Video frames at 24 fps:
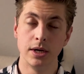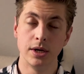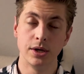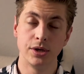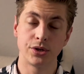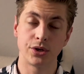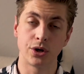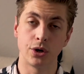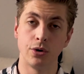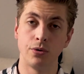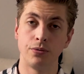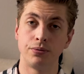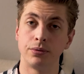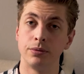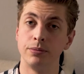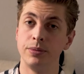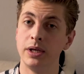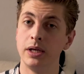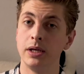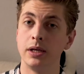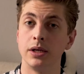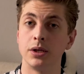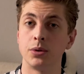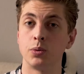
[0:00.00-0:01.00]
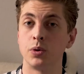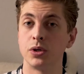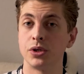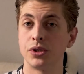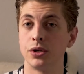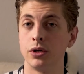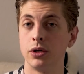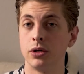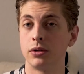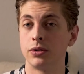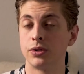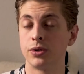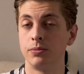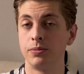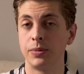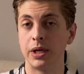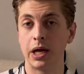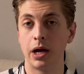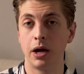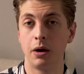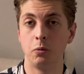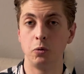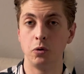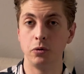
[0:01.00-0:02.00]
So for me, this was not
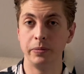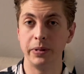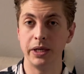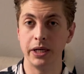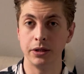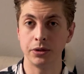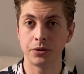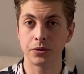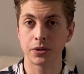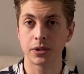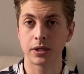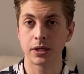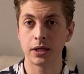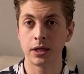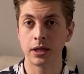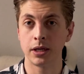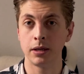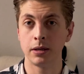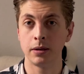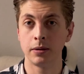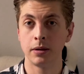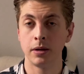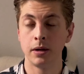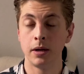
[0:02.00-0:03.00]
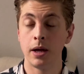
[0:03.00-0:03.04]
something I would be interested in.